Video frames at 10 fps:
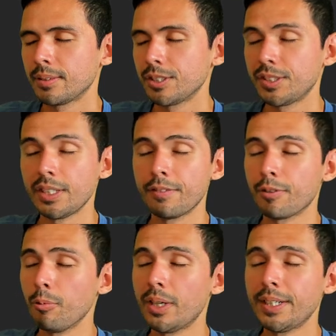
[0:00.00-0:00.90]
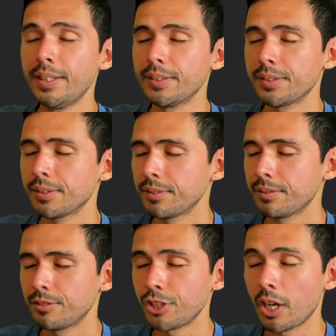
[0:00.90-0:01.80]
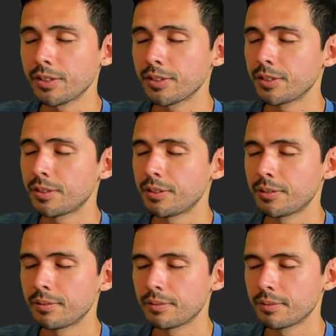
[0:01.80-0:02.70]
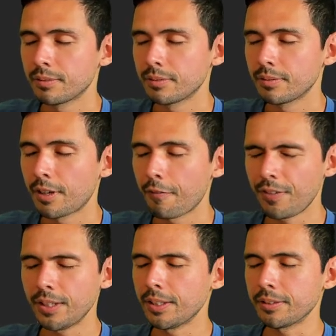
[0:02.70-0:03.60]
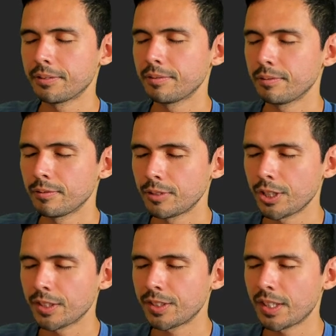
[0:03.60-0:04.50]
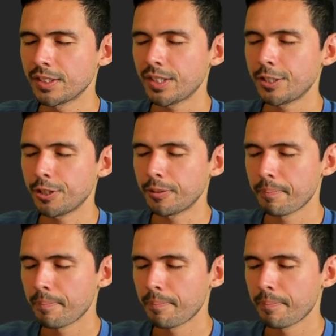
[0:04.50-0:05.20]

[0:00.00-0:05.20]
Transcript: Just see it for what it is. Just feeling. Just sensation.